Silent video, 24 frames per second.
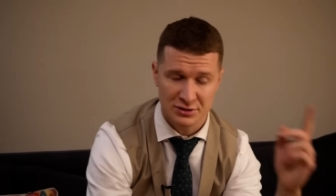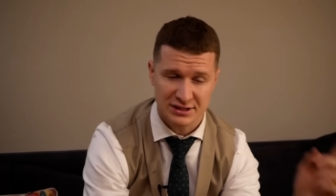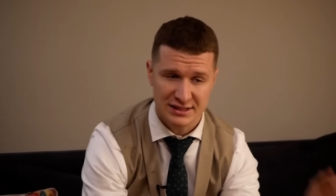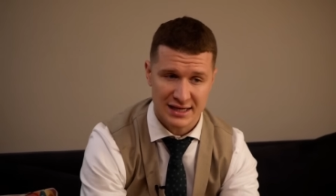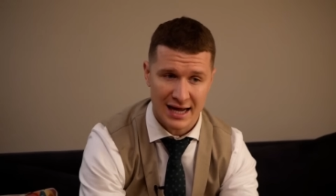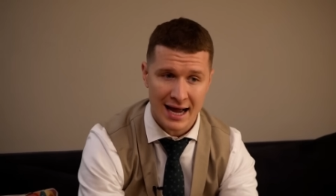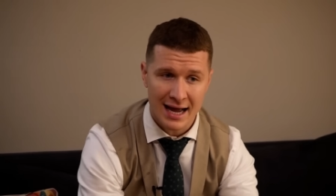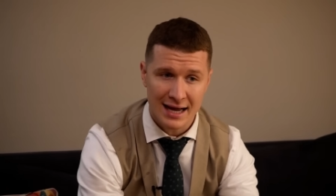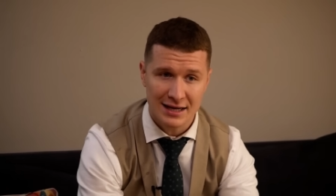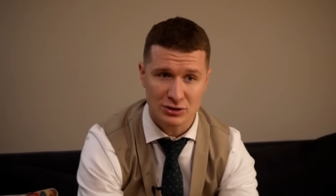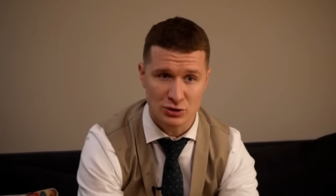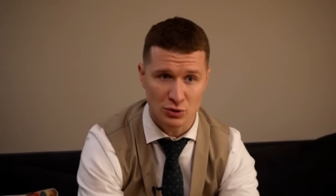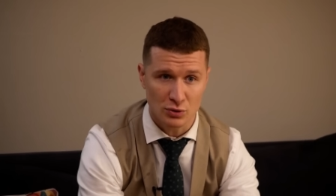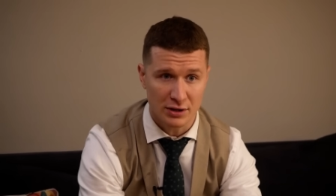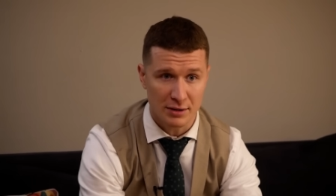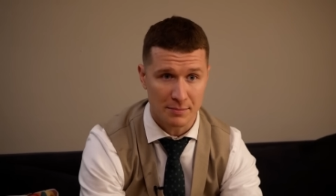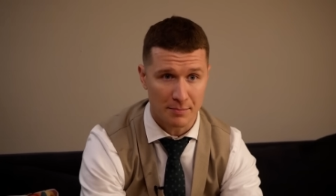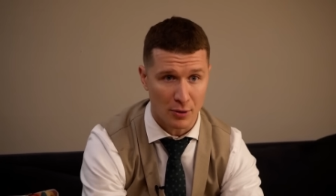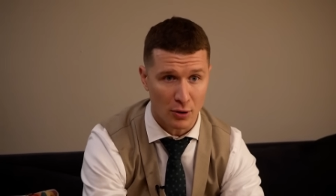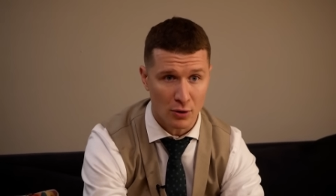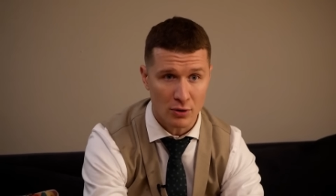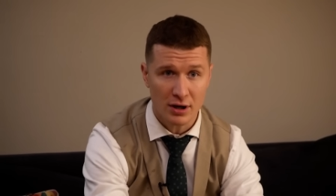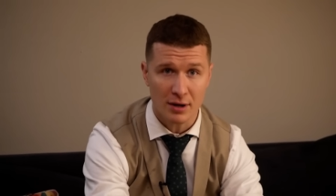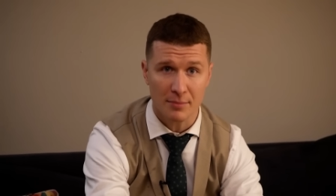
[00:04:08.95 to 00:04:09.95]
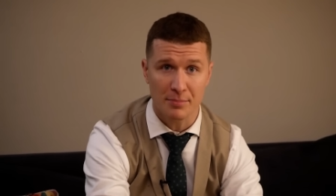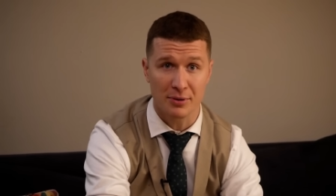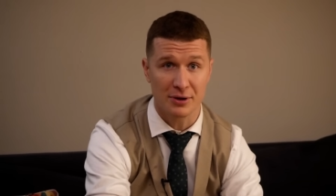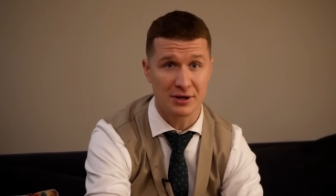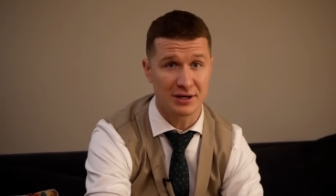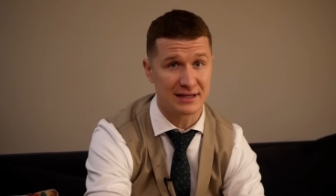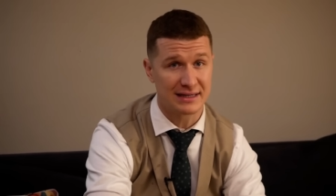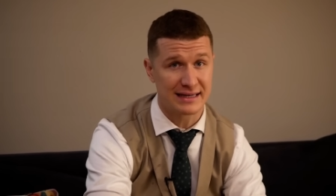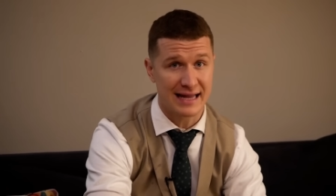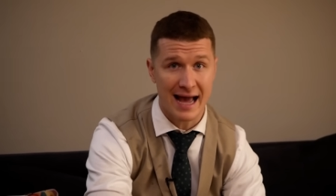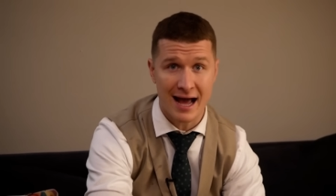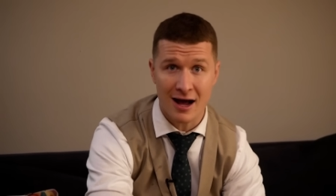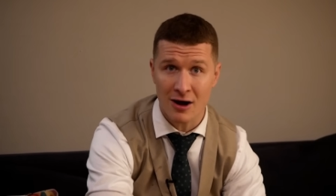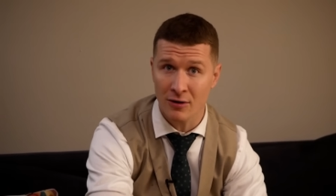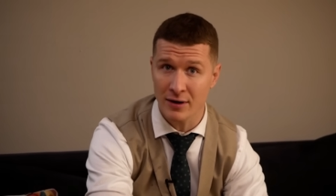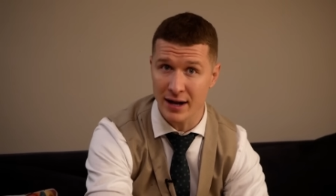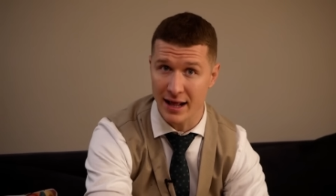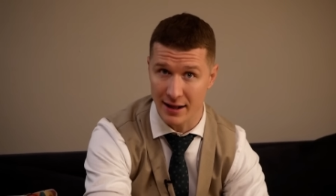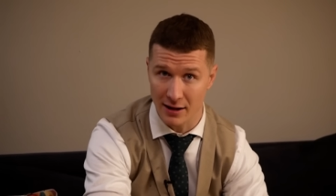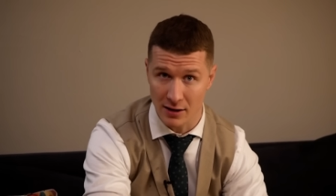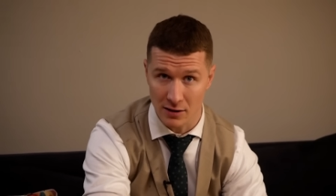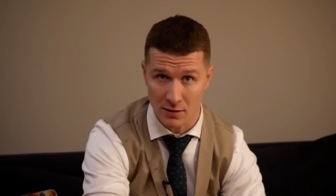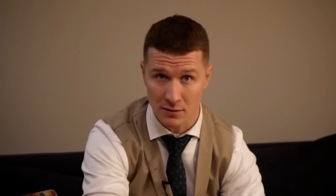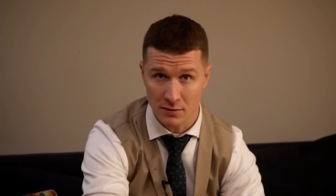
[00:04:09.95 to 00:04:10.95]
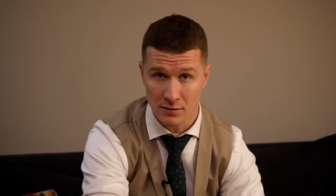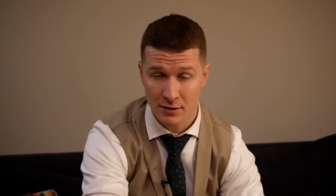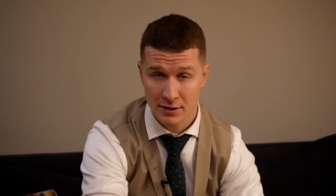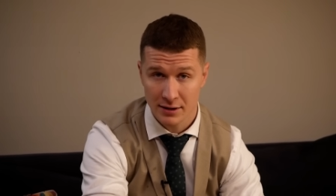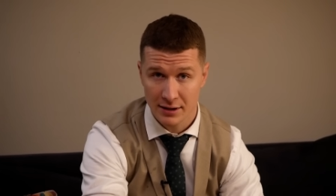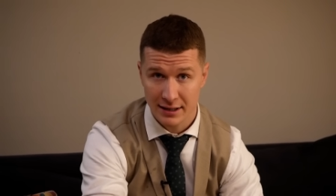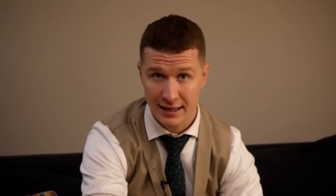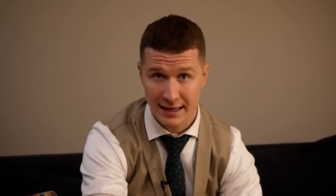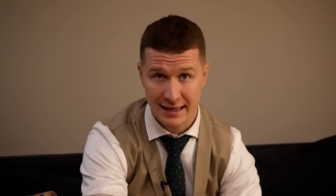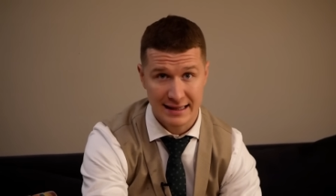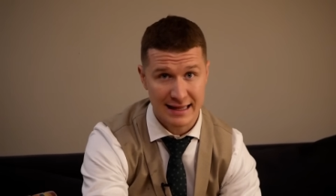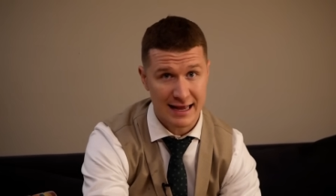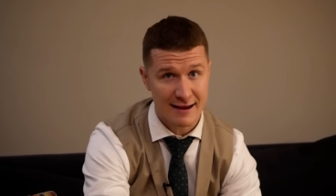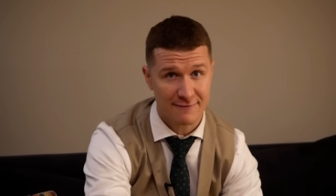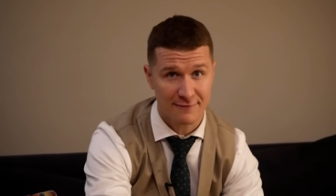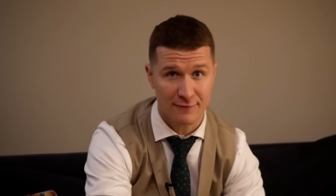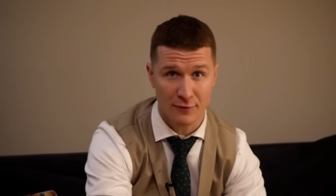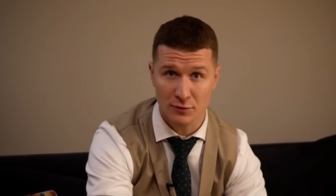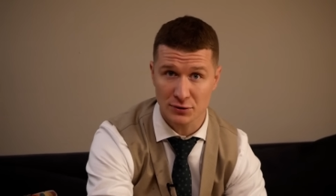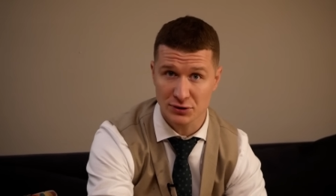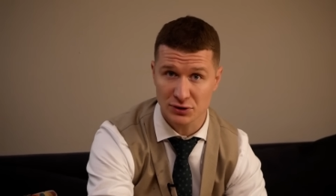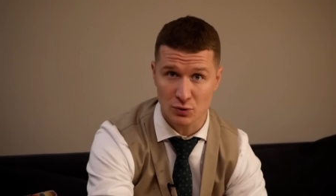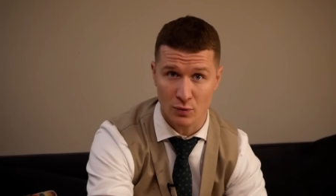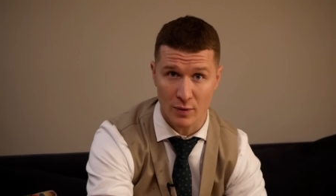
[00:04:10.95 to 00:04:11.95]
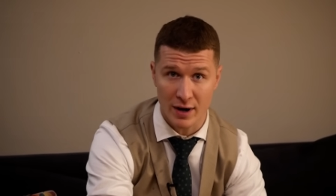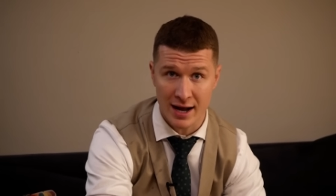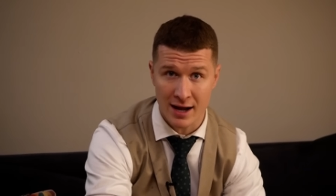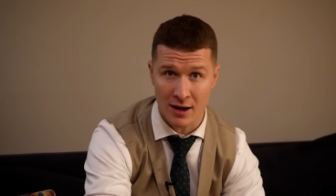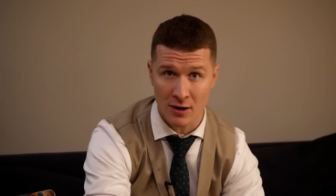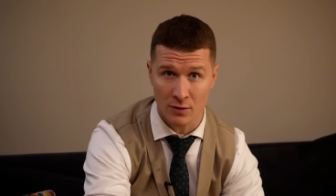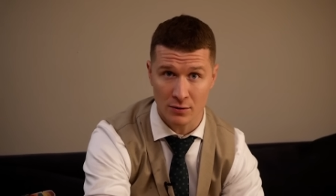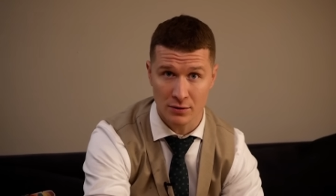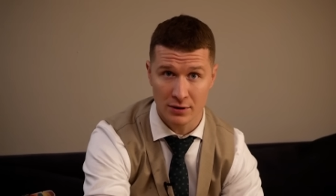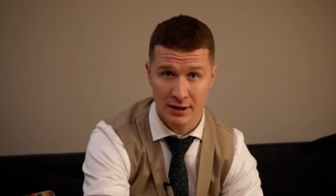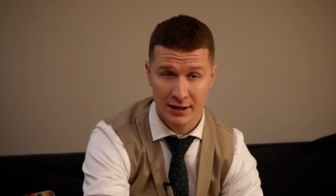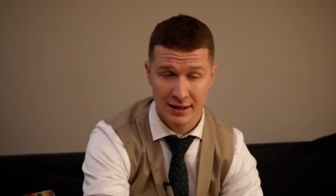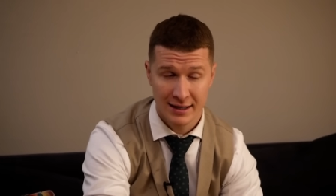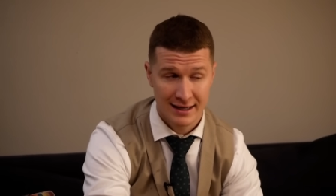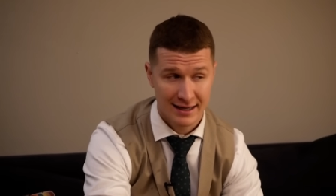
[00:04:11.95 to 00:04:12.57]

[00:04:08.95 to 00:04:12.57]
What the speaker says: side, Julie Polka put down Elle in that first round.